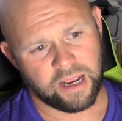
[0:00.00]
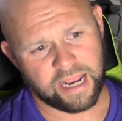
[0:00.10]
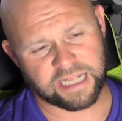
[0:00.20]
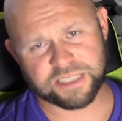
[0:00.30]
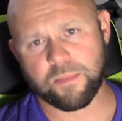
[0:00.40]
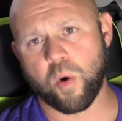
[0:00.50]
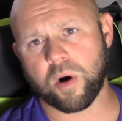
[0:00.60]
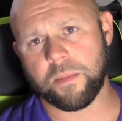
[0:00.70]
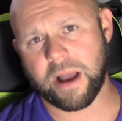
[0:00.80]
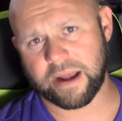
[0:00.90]
it's
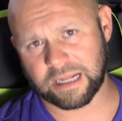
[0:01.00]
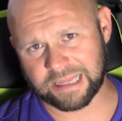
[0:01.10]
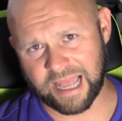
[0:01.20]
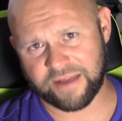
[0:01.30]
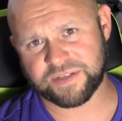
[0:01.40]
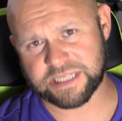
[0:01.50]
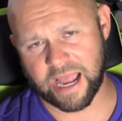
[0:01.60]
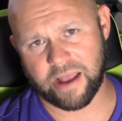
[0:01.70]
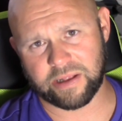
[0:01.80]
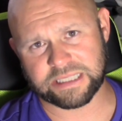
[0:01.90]
more about a
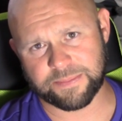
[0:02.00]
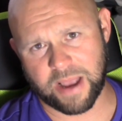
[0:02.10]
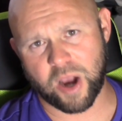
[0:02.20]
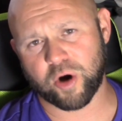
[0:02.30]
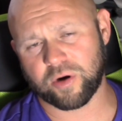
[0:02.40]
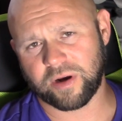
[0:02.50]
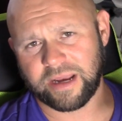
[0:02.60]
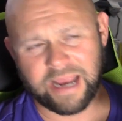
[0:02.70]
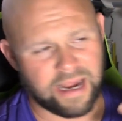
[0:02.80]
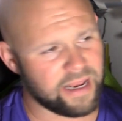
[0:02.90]
lifestyle. It's
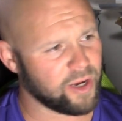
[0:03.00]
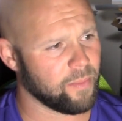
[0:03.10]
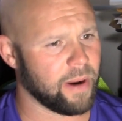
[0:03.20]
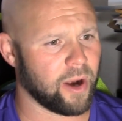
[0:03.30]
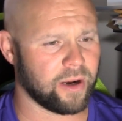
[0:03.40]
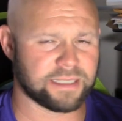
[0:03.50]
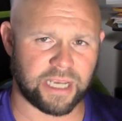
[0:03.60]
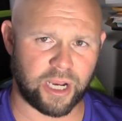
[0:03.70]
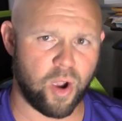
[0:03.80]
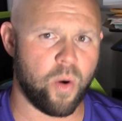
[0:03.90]
about getting your bearings
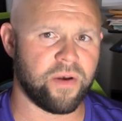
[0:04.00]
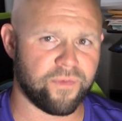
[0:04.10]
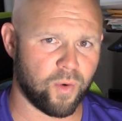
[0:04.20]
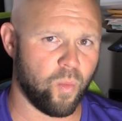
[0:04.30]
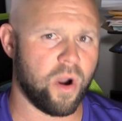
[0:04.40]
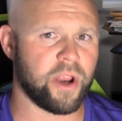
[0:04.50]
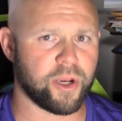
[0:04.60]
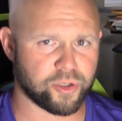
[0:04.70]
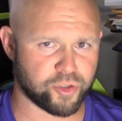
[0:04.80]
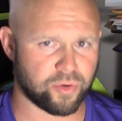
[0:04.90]
and going for what
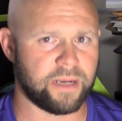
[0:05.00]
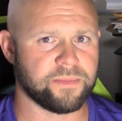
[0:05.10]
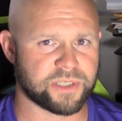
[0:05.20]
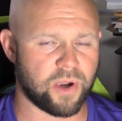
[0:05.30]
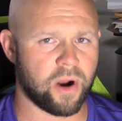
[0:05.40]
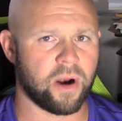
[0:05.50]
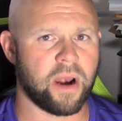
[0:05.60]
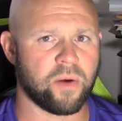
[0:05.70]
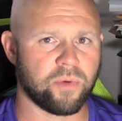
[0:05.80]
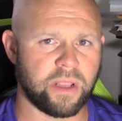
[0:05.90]
your dreams are,
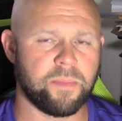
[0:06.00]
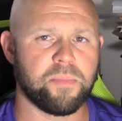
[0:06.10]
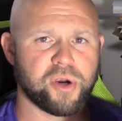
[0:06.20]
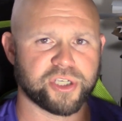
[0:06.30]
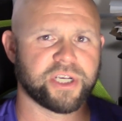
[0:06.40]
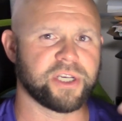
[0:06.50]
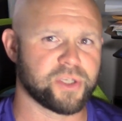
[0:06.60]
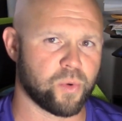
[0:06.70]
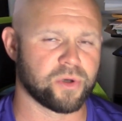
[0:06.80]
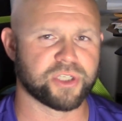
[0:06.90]
and really pushing
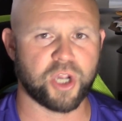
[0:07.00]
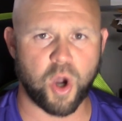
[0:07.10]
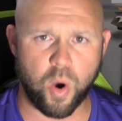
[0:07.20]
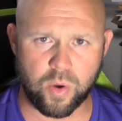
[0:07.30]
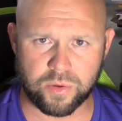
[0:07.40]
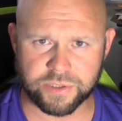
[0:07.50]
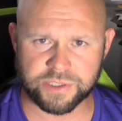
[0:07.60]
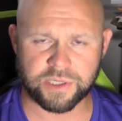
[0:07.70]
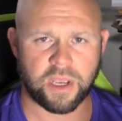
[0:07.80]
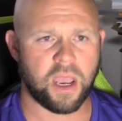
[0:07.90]
towards
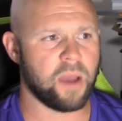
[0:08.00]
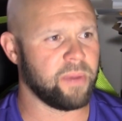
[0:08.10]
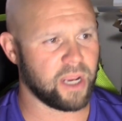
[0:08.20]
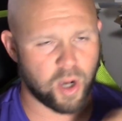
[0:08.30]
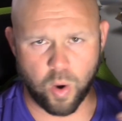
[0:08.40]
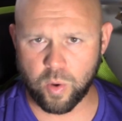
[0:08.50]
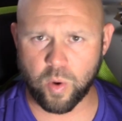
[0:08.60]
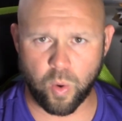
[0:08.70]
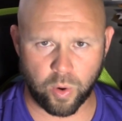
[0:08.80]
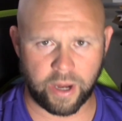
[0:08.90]
goals, being
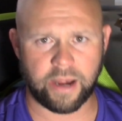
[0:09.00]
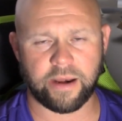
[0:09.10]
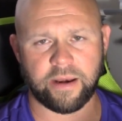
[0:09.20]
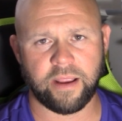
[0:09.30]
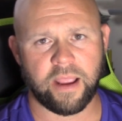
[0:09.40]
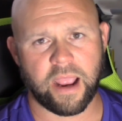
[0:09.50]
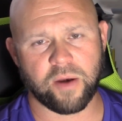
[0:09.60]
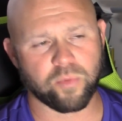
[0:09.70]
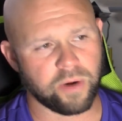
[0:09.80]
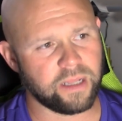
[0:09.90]
goal-oriented,
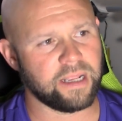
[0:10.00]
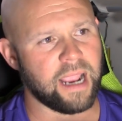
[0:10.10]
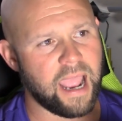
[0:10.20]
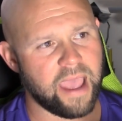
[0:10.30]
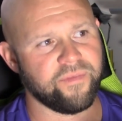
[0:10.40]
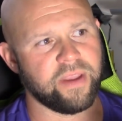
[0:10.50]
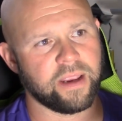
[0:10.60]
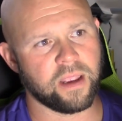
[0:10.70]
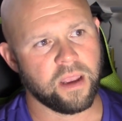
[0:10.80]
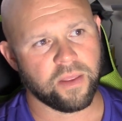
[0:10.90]
and really
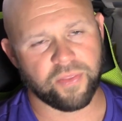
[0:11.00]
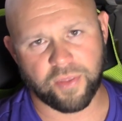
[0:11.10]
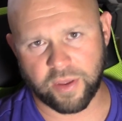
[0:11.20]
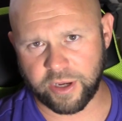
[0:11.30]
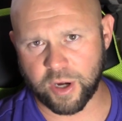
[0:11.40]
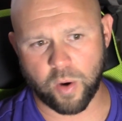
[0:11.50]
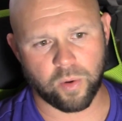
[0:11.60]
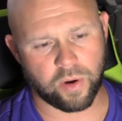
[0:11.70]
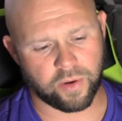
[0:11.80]
having the, you know,